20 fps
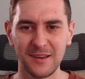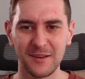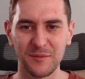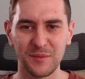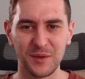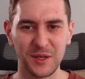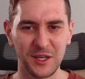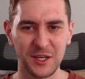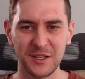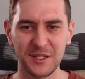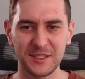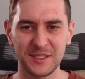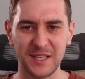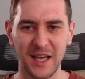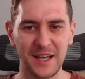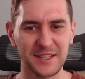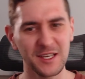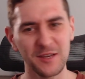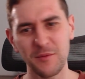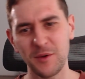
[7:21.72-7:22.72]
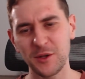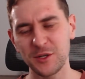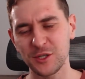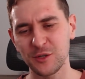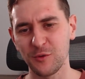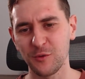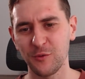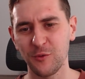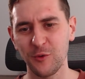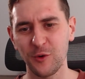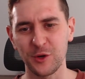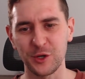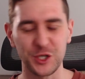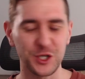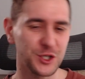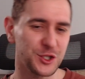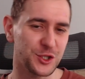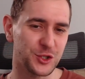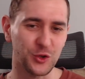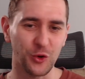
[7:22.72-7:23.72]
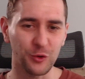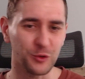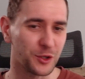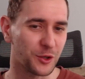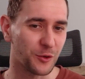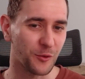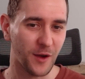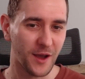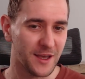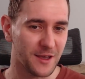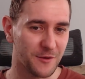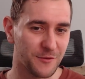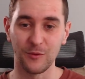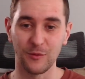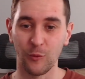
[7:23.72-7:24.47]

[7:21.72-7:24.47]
Because as I mentioned before, she's totally right.